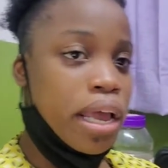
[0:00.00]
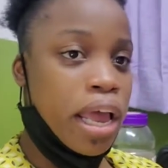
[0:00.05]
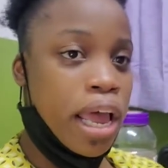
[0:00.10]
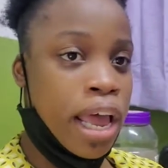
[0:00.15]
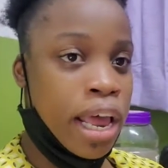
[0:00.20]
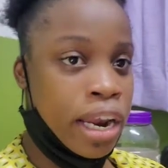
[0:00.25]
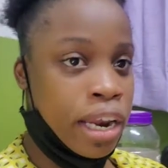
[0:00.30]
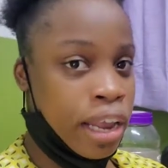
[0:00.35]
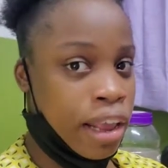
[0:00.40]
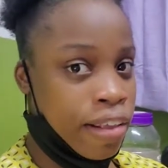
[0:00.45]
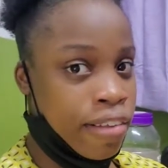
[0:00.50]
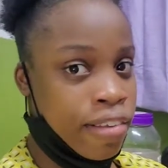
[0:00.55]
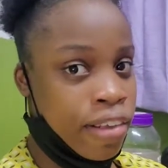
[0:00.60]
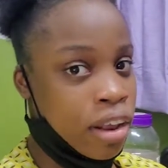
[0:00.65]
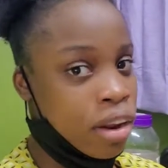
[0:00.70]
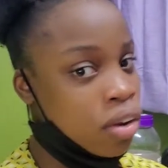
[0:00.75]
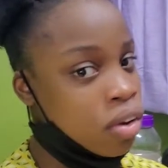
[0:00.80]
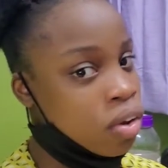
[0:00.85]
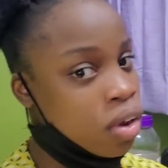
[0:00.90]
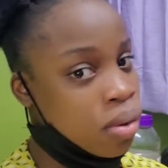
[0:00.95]
And I
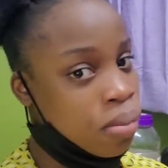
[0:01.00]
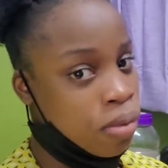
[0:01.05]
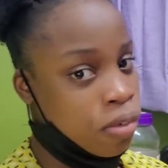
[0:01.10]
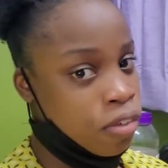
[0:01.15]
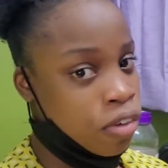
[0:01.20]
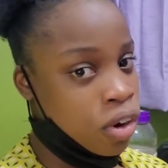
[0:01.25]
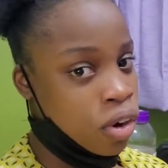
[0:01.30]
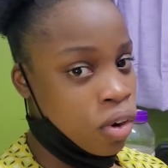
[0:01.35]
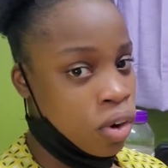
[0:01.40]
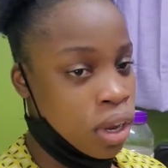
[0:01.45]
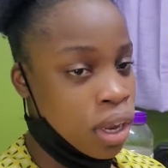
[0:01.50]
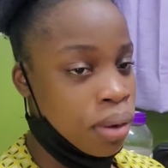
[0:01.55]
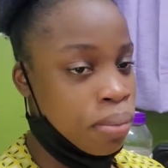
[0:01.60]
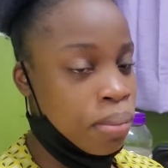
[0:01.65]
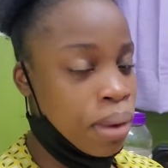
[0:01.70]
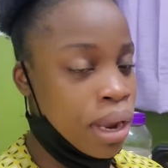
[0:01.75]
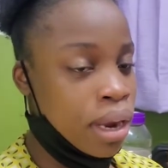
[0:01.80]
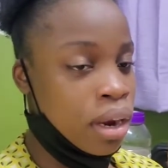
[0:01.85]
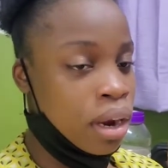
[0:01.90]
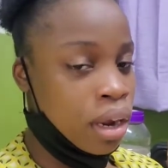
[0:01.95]
said to him, if you look in
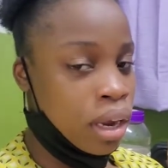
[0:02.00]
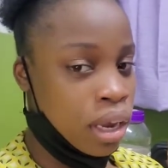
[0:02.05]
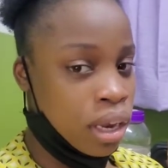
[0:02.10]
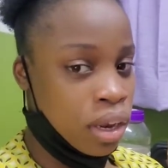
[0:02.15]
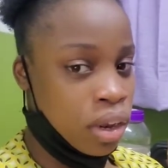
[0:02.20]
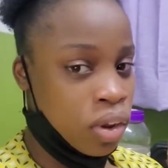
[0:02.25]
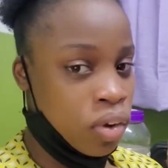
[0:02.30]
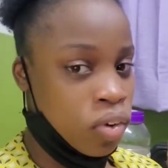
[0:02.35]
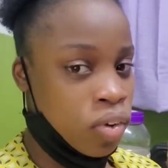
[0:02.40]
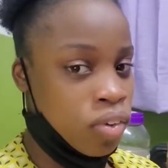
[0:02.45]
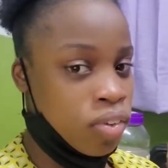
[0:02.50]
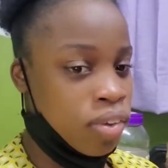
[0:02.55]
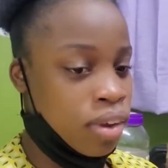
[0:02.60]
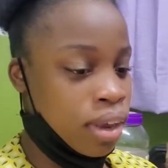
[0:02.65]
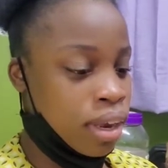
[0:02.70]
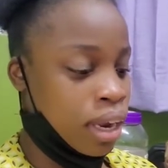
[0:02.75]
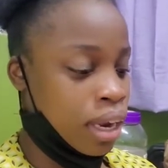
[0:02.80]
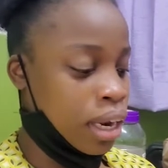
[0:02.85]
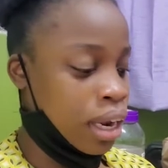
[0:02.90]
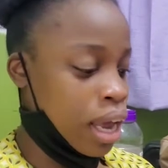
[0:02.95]
my docket, you'll see
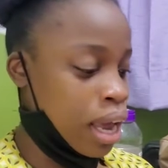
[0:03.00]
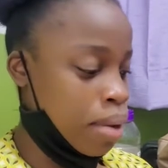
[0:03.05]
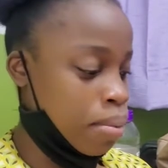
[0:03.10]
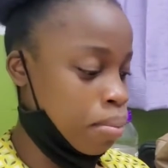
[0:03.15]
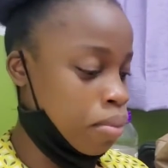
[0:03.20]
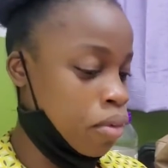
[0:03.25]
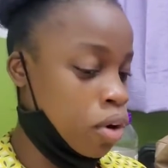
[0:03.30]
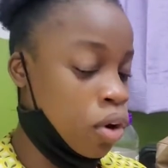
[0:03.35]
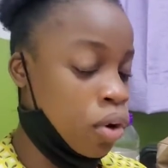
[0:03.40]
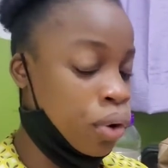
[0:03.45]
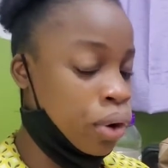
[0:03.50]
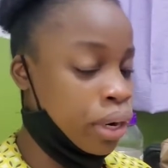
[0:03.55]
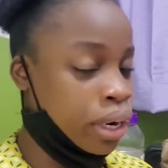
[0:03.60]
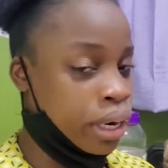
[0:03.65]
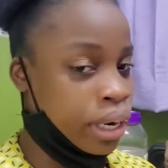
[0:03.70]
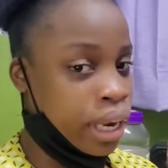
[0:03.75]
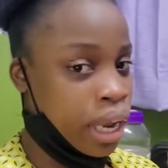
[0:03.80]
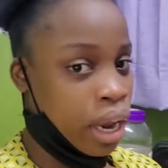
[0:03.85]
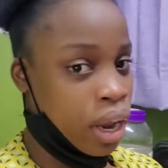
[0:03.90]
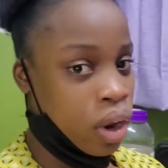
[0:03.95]
that I'm currently
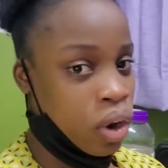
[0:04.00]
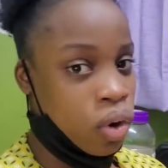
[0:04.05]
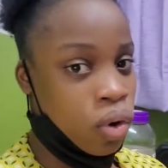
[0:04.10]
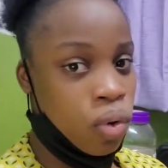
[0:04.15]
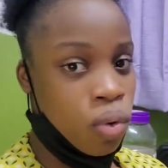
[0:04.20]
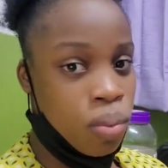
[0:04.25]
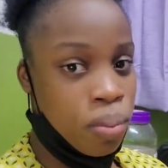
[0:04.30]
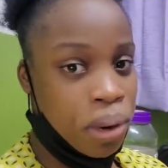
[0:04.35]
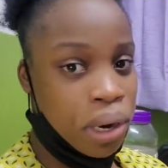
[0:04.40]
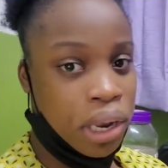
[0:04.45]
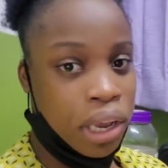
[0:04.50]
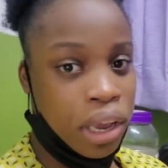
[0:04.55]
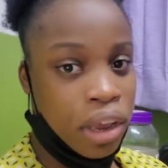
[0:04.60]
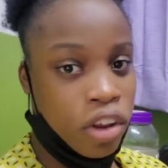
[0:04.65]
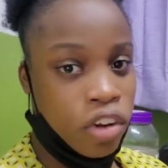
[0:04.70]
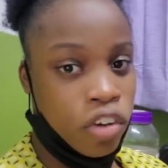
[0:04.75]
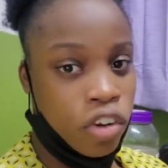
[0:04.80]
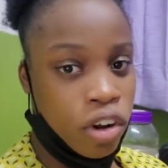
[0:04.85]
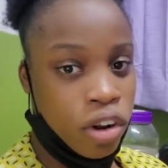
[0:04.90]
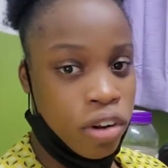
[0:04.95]
taking 2
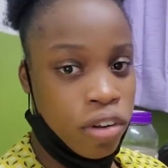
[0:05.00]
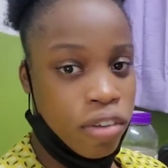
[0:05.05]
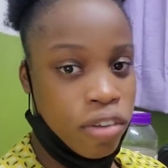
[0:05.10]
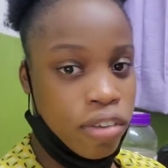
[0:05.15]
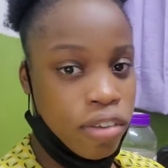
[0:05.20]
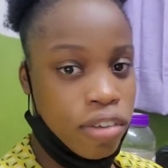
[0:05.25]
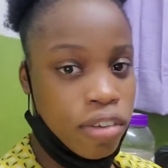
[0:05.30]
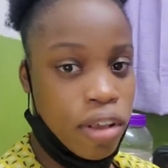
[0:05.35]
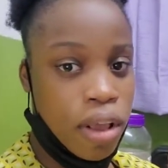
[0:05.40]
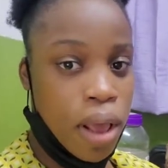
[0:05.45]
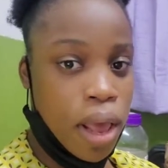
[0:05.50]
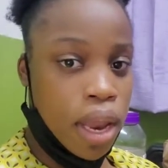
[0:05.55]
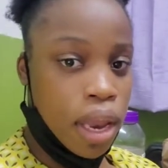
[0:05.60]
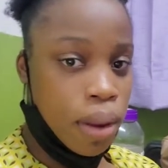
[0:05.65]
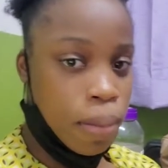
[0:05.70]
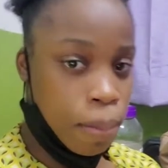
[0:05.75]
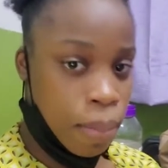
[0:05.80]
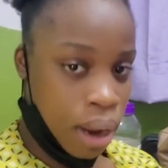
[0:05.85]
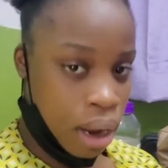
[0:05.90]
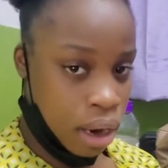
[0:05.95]
medications, the
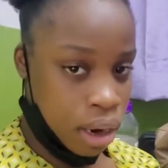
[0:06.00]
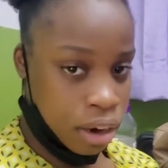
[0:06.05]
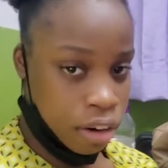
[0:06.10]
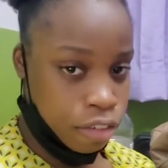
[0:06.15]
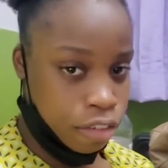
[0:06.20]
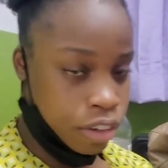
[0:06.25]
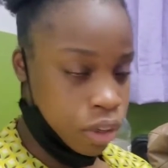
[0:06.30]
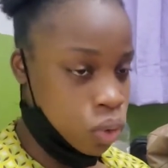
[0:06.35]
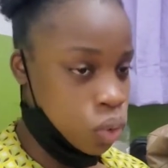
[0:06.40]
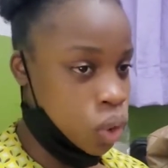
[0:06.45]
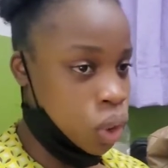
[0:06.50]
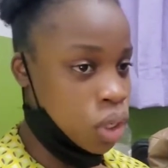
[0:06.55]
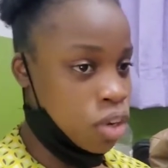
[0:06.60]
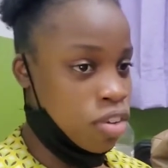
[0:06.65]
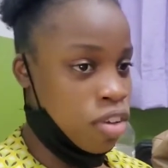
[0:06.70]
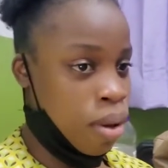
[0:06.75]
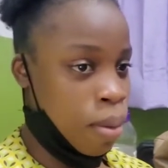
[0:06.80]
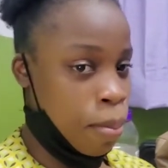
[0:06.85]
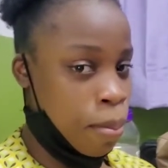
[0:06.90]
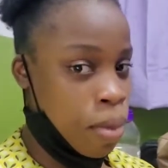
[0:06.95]
baclofen, which is
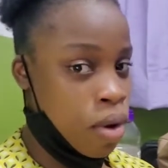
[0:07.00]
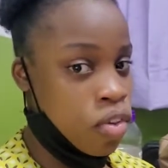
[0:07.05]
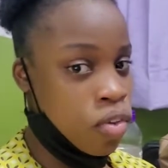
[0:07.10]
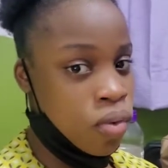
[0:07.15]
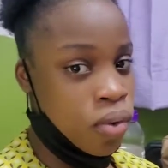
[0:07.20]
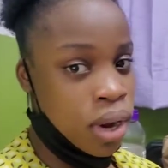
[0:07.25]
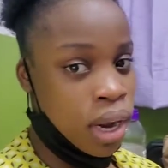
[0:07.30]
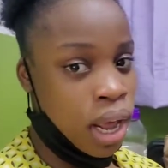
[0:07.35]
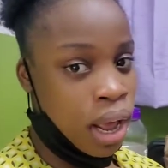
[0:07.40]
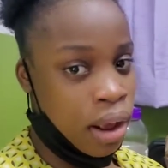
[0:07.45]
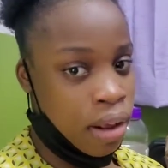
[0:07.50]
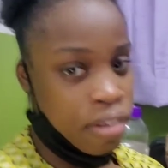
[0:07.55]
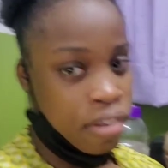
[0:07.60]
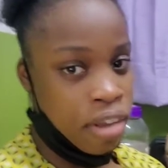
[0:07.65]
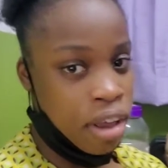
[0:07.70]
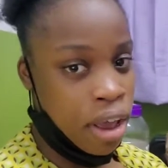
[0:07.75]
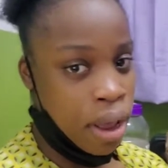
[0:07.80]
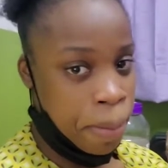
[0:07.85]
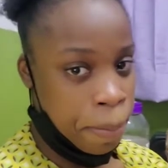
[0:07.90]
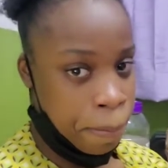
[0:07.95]
a muscle
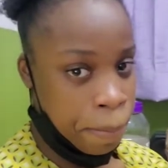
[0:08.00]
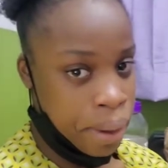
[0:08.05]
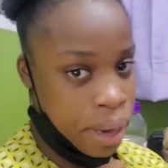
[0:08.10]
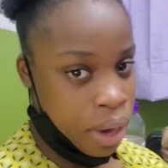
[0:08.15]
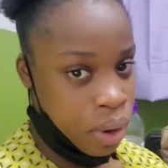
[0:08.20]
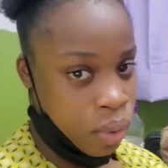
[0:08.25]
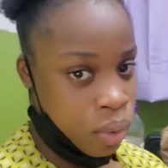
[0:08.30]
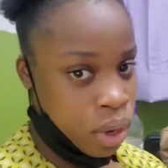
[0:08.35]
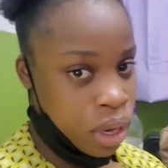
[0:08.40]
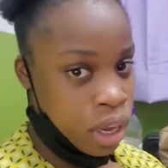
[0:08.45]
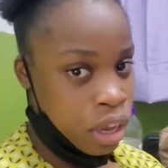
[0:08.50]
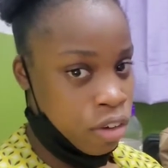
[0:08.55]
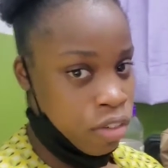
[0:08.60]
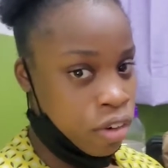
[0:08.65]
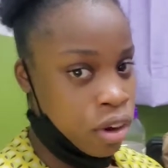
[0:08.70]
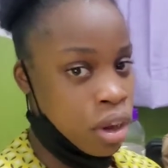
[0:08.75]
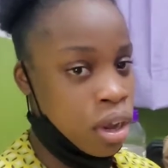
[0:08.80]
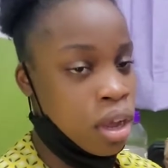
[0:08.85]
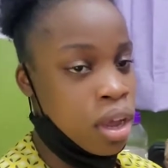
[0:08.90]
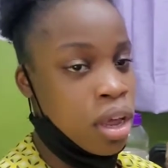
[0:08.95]
relaxer and pain
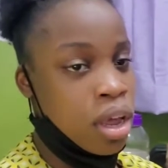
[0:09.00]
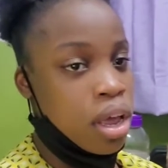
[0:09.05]
reliever,